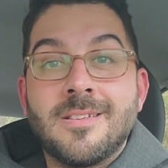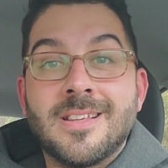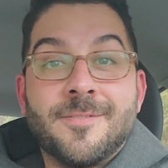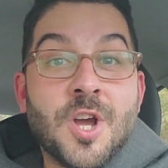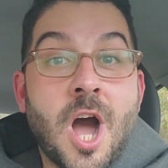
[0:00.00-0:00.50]

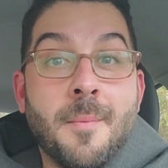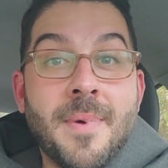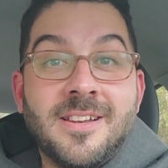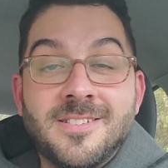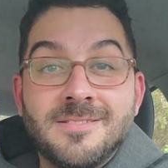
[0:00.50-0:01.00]
Give a
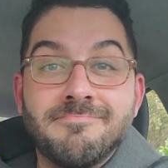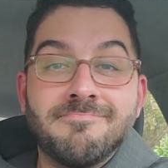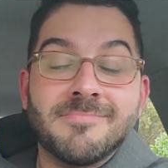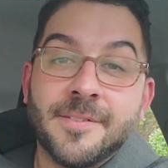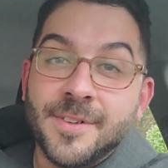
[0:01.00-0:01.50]
comment,
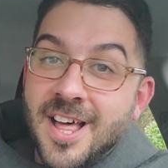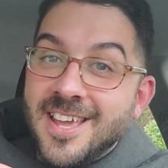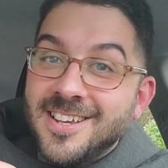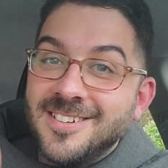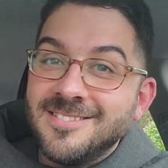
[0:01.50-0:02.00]
give a
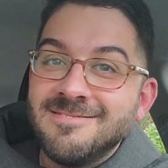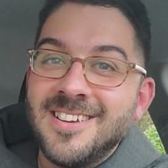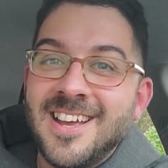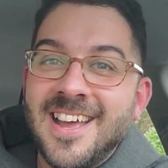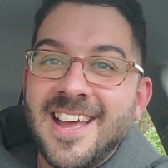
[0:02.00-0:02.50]
like,
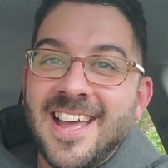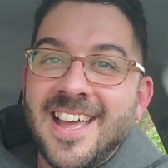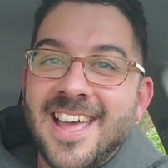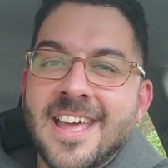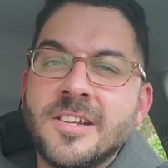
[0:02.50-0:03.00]

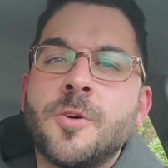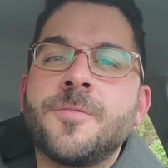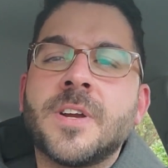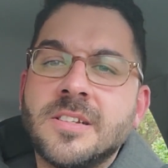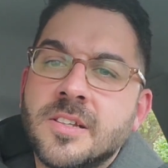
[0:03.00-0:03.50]
and don't
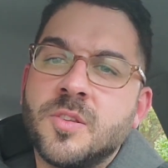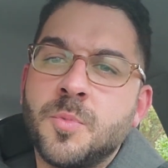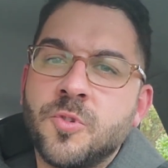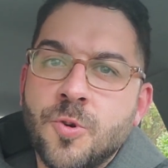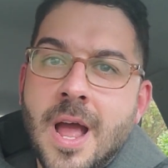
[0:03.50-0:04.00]
forget to
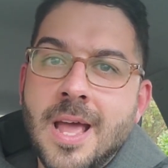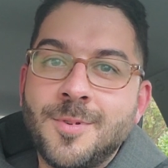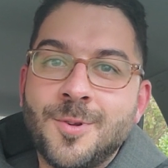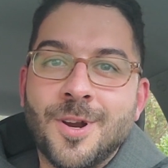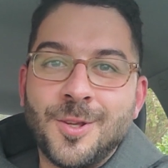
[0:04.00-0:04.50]
subscribe
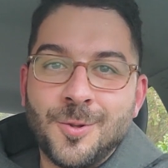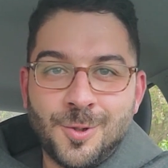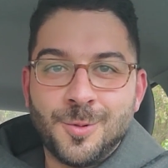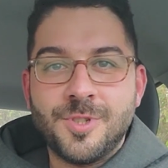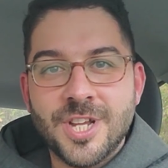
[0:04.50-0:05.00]
to our
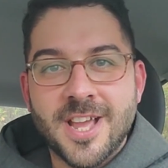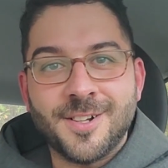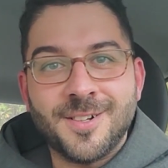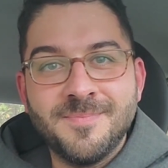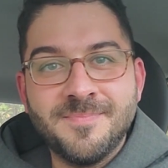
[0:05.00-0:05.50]
YouTube channel.